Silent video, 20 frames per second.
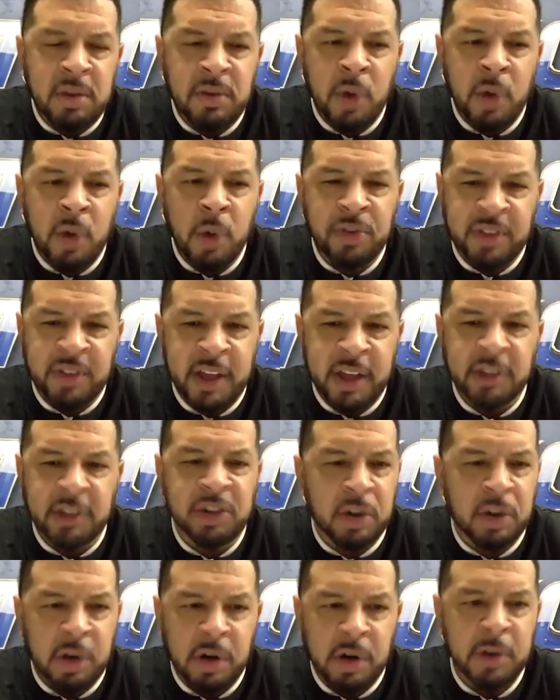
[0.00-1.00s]
those things
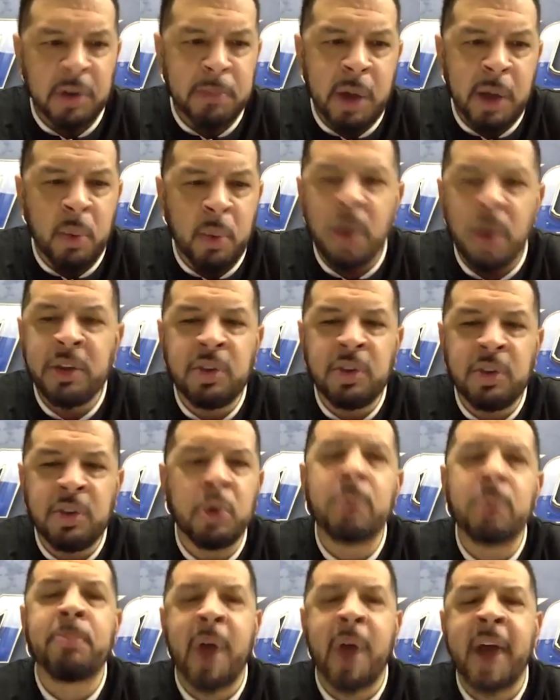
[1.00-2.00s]
are earned by what you do
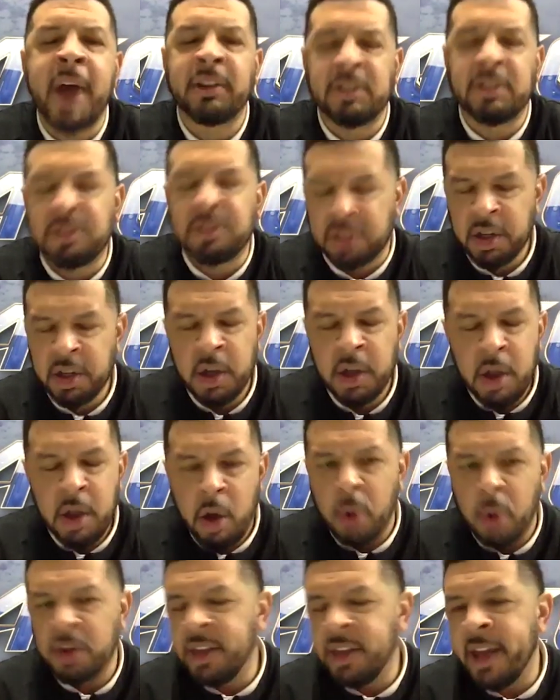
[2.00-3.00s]
in practice
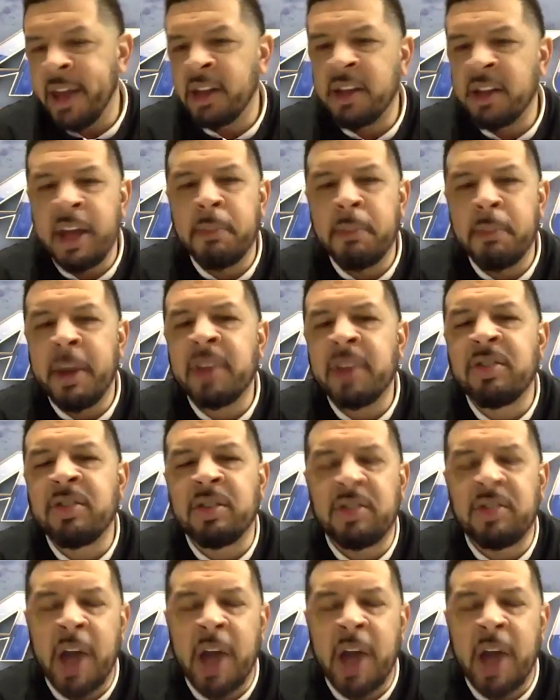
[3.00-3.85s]
on a day-to-day basis,